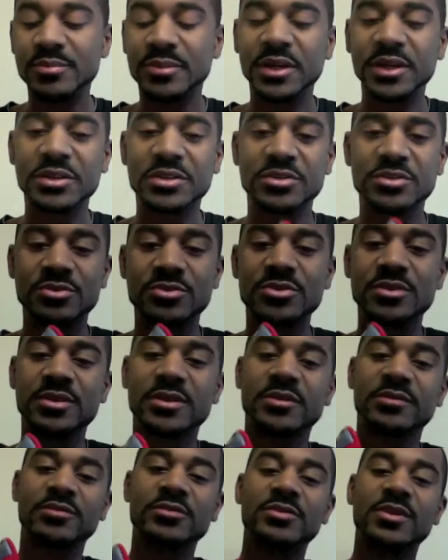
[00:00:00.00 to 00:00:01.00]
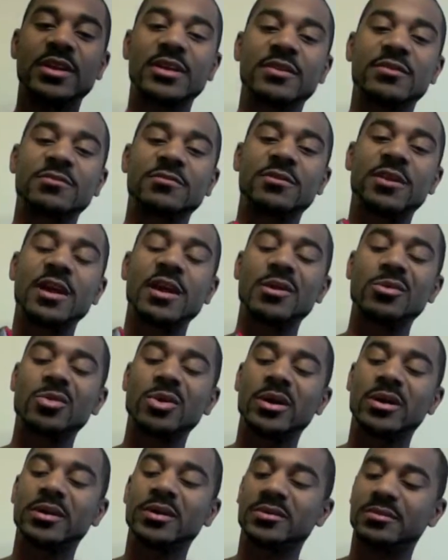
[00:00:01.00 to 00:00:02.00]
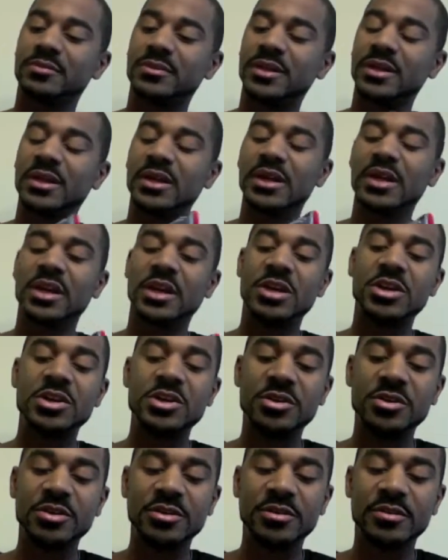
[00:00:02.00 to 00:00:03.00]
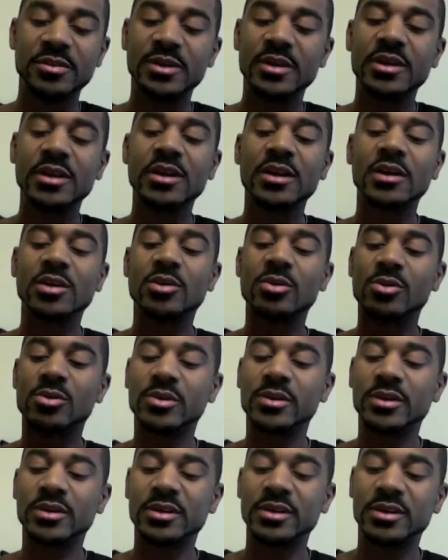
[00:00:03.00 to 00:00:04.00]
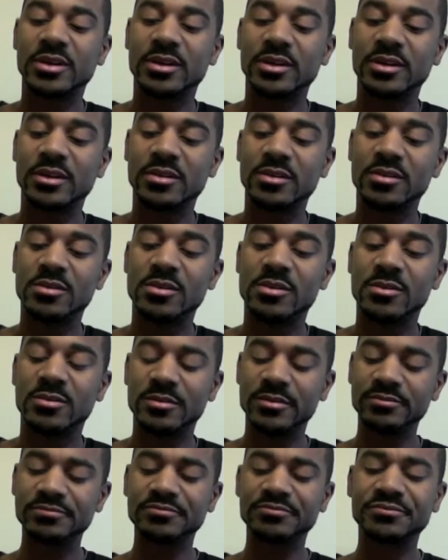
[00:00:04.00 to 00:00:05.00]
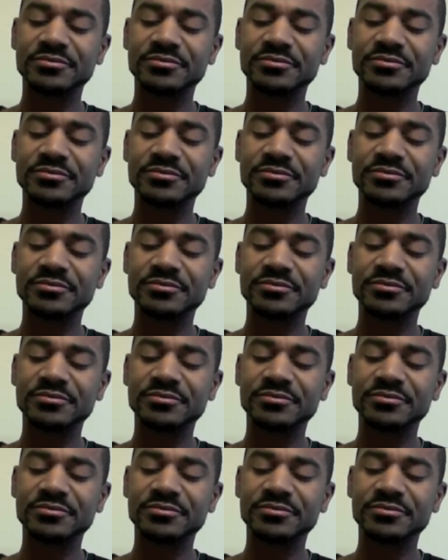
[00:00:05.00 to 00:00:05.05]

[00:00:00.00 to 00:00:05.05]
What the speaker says: Makes use of, you've got the fly wire here going along